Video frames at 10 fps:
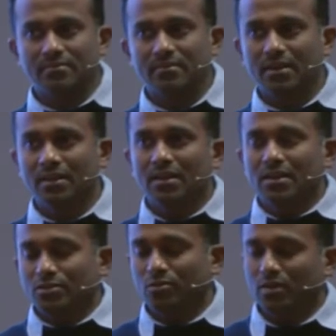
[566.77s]
Okay.
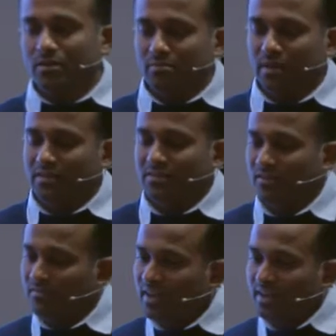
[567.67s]
So uh, I
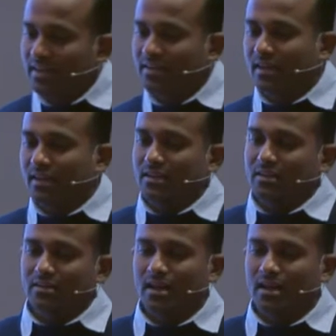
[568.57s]
somewhere read like uh,